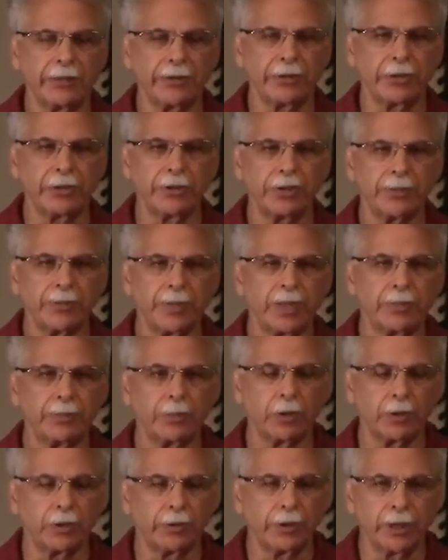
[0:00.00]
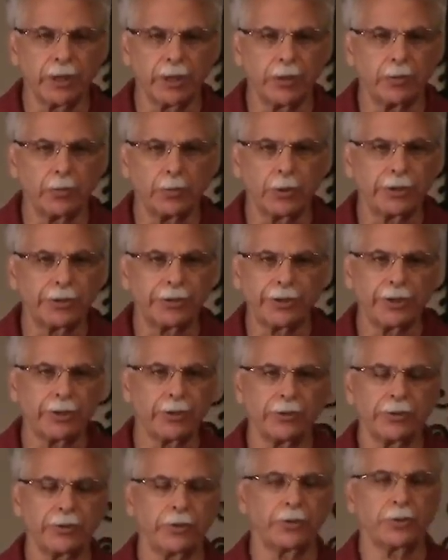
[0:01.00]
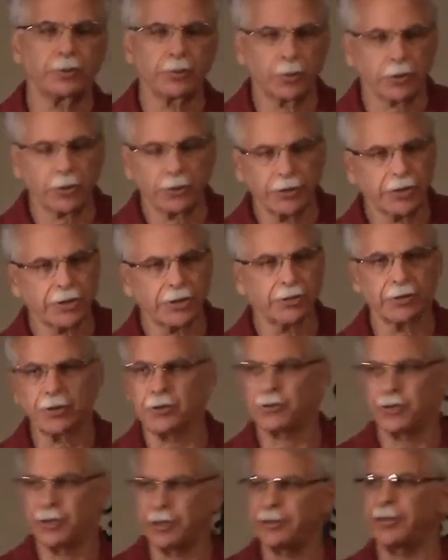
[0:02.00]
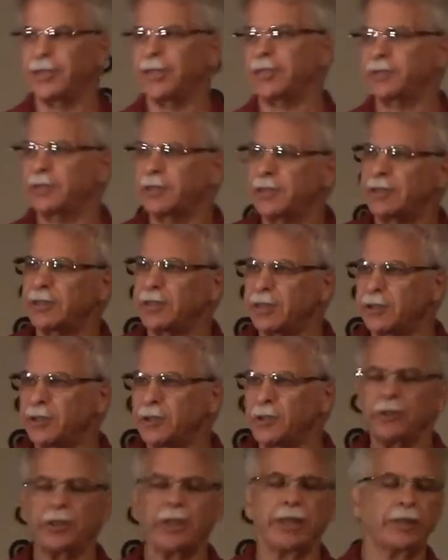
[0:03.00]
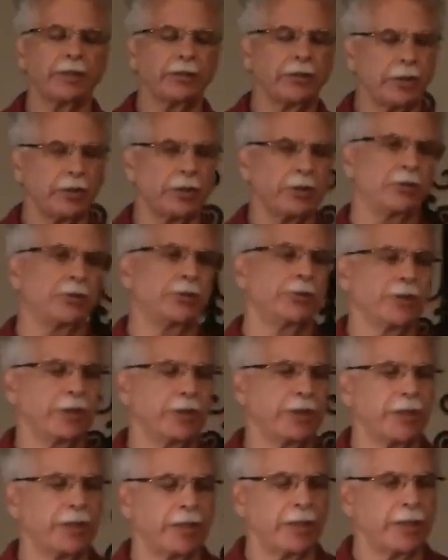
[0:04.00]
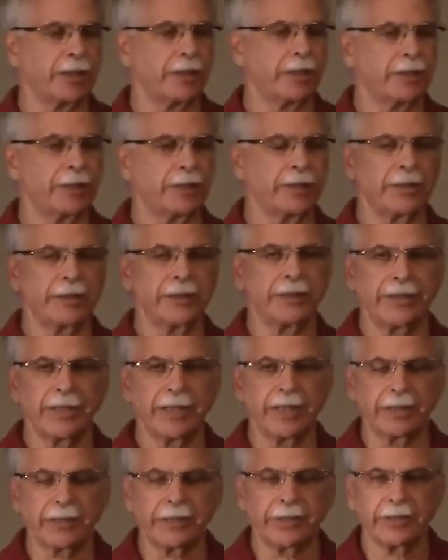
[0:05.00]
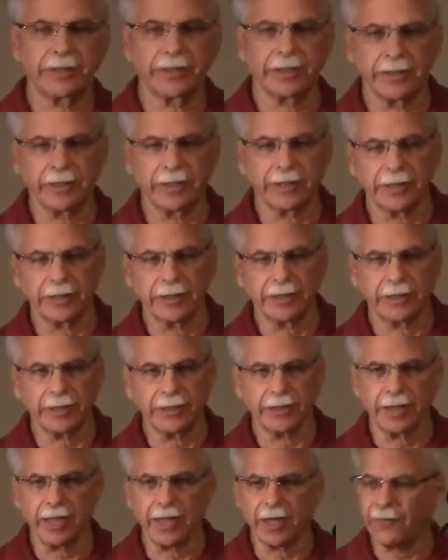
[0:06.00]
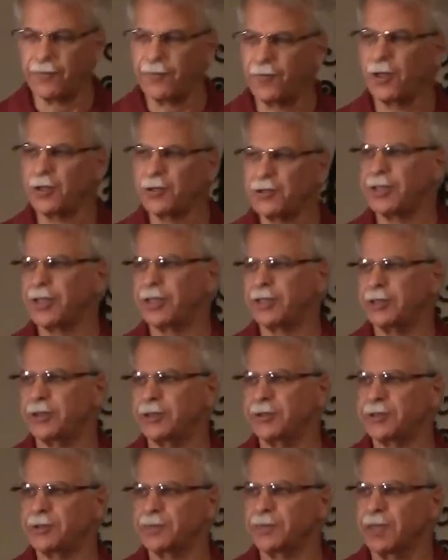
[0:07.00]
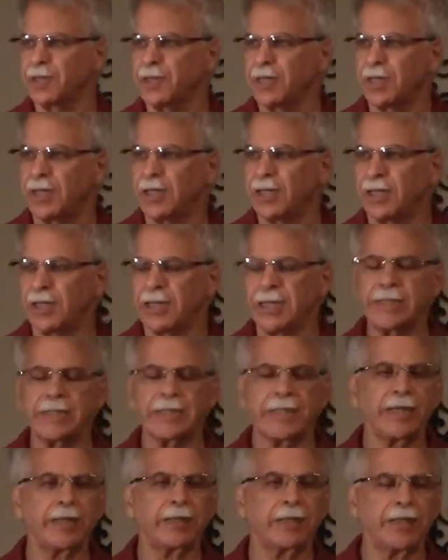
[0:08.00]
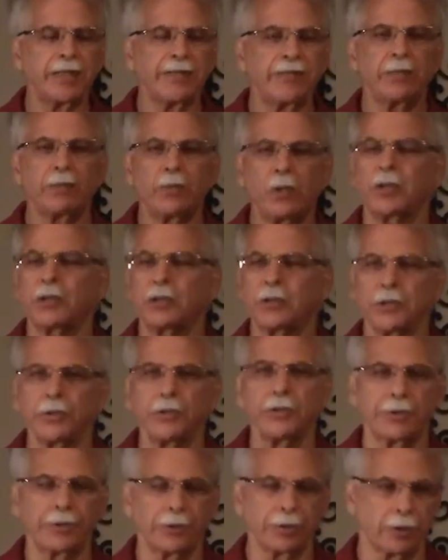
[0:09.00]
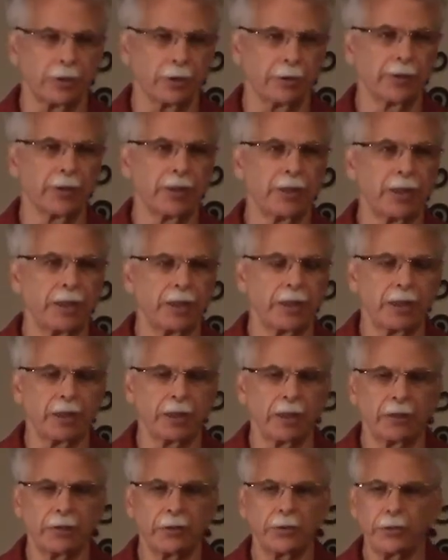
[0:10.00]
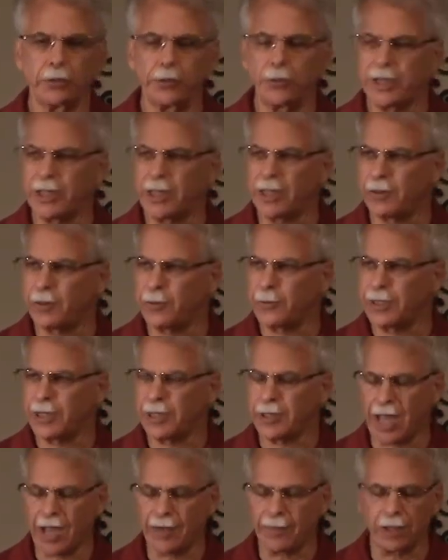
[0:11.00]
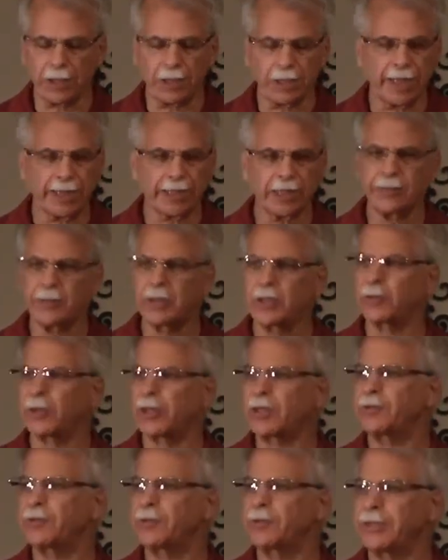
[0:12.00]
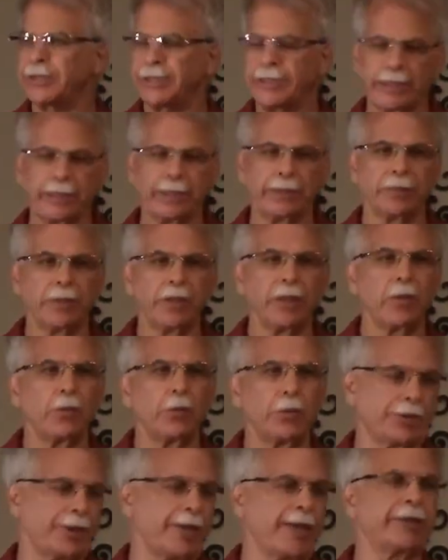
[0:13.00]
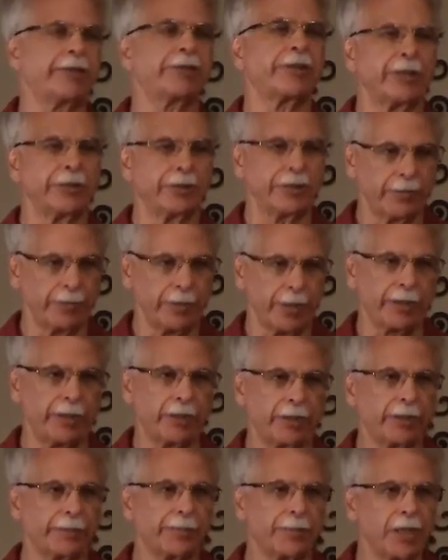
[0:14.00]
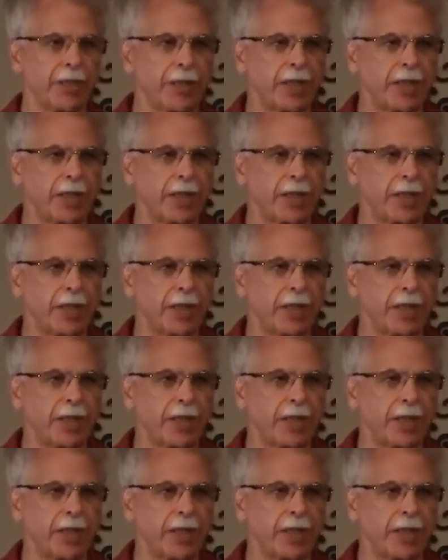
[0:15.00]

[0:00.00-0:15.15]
Jewish people would say those were Christians who did that. Now, you and I know that how false that is, and yet even Martin Luther, who we have a lot to be grateful to him, was anti-Semitic.